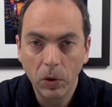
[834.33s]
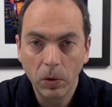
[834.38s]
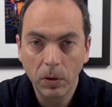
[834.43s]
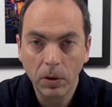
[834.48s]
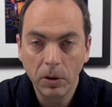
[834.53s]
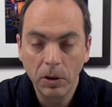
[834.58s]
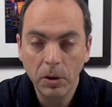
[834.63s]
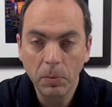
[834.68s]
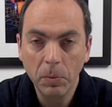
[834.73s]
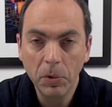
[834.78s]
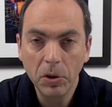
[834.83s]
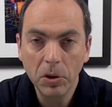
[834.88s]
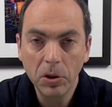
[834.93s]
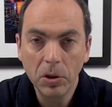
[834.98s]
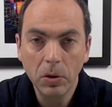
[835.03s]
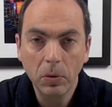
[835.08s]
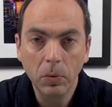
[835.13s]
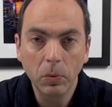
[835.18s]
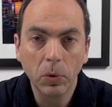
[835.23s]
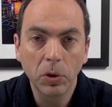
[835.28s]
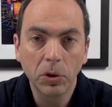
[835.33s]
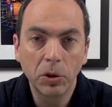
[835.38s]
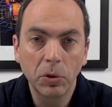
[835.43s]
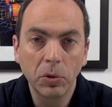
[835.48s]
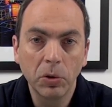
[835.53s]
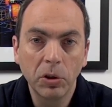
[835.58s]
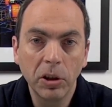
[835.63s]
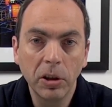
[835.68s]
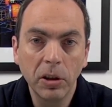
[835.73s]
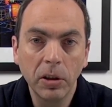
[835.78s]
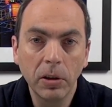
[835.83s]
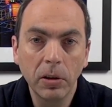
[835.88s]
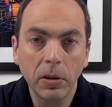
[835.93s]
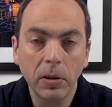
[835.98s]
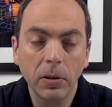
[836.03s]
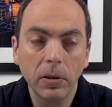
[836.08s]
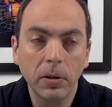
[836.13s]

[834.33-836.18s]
images, what you think.